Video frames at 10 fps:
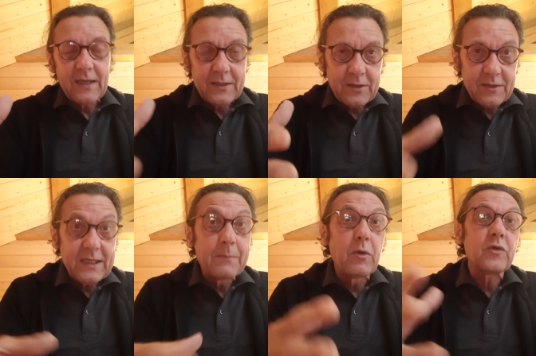are the,
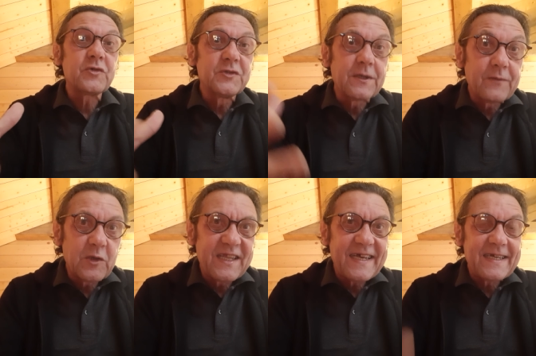the, abortions of the
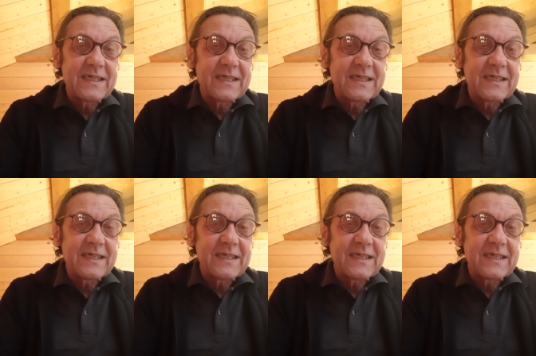day.